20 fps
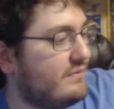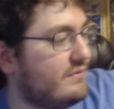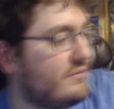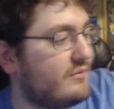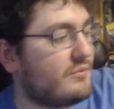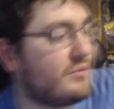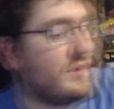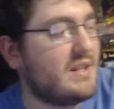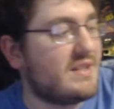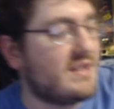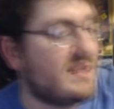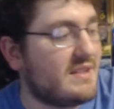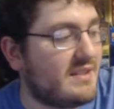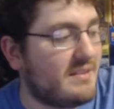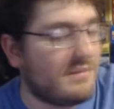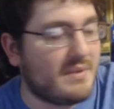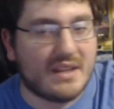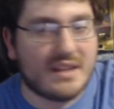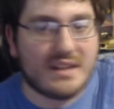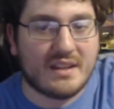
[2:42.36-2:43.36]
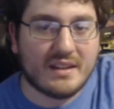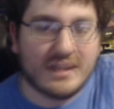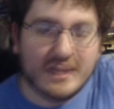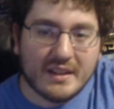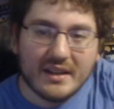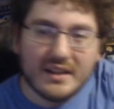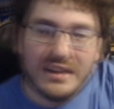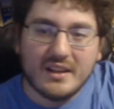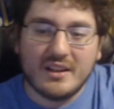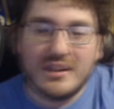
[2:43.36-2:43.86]
reason to be
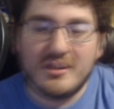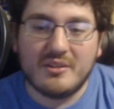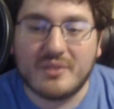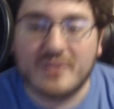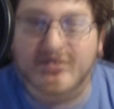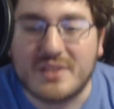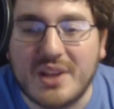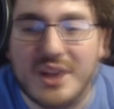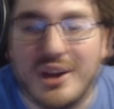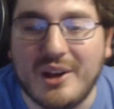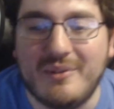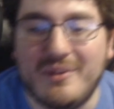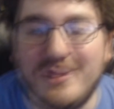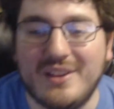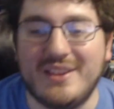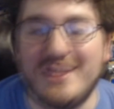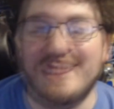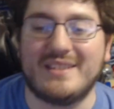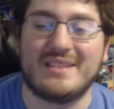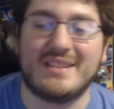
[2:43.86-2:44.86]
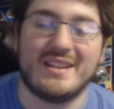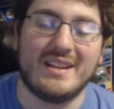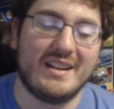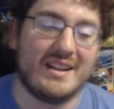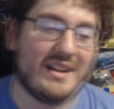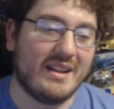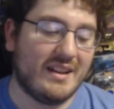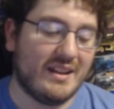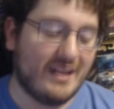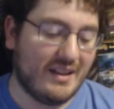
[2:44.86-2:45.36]
for some of this.
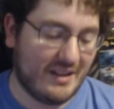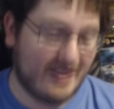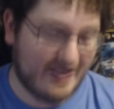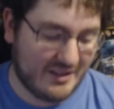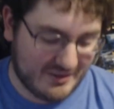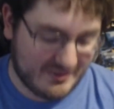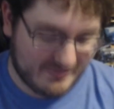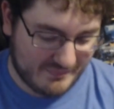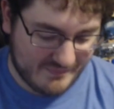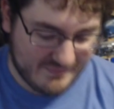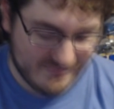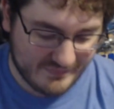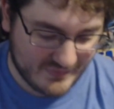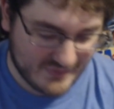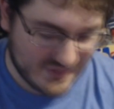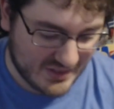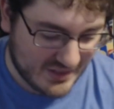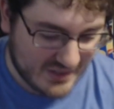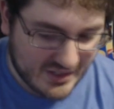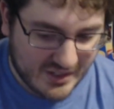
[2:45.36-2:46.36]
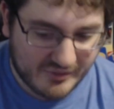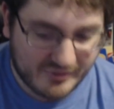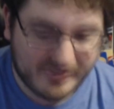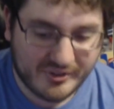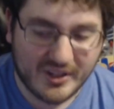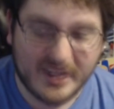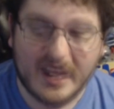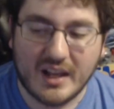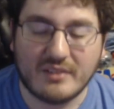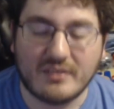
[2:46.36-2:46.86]
A
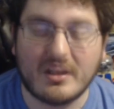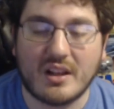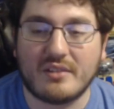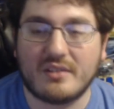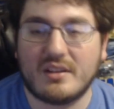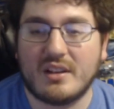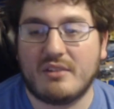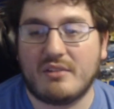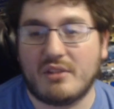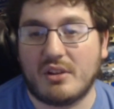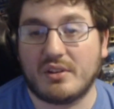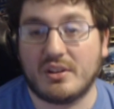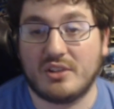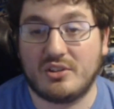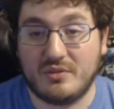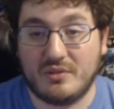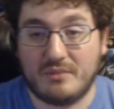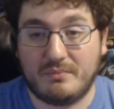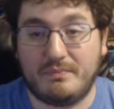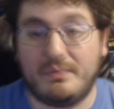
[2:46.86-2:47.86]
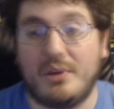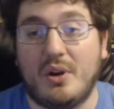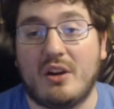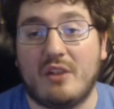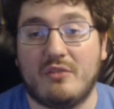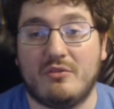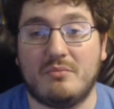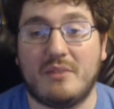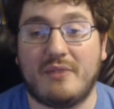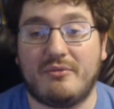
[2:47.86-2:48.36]
friend, I'll get to a part
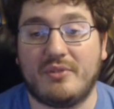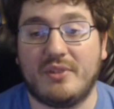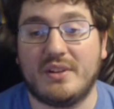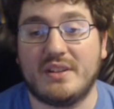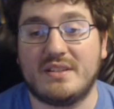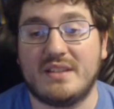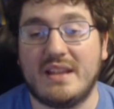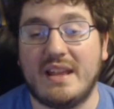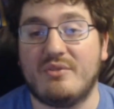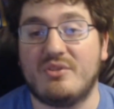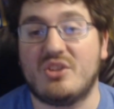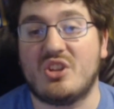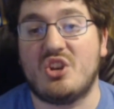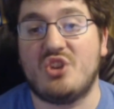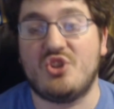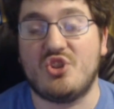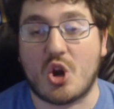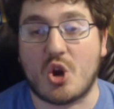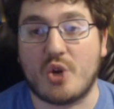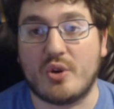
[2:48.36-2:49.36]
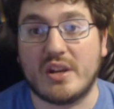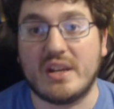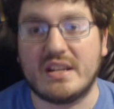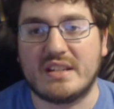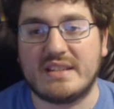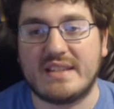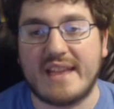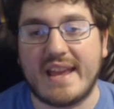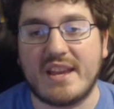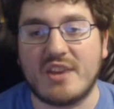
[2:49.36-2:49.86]
where my friend said that was the nerdiest
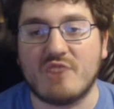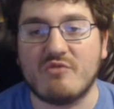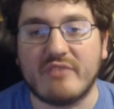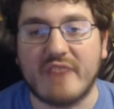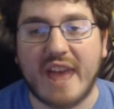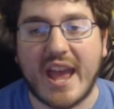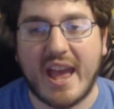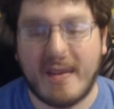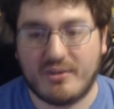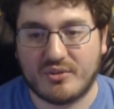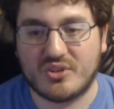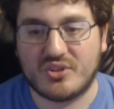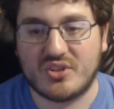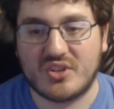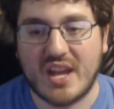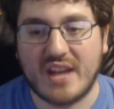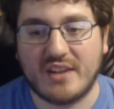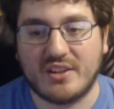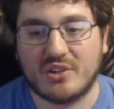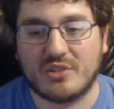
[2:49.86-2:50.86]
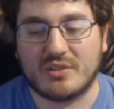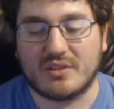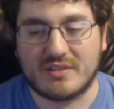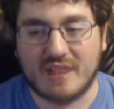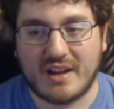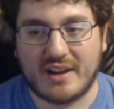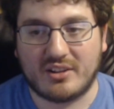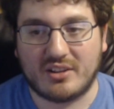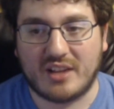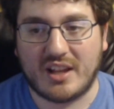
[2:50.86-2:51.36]
thing you've ever said in your
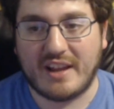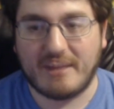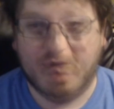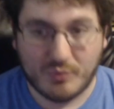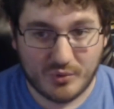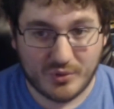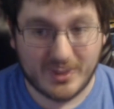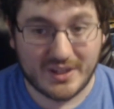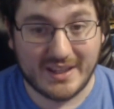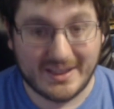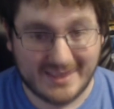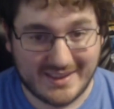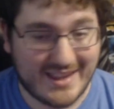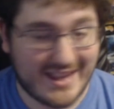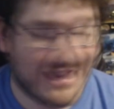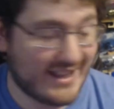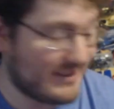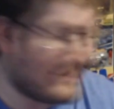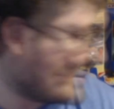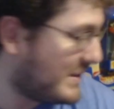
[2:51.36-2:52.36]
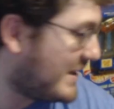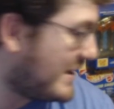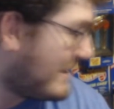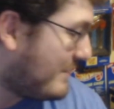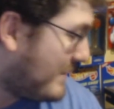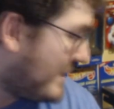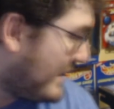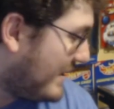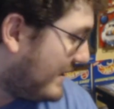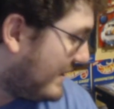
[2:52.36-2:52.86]
entire life, but we'll get to that in a
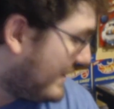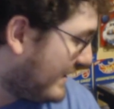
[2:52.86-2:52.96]
bit.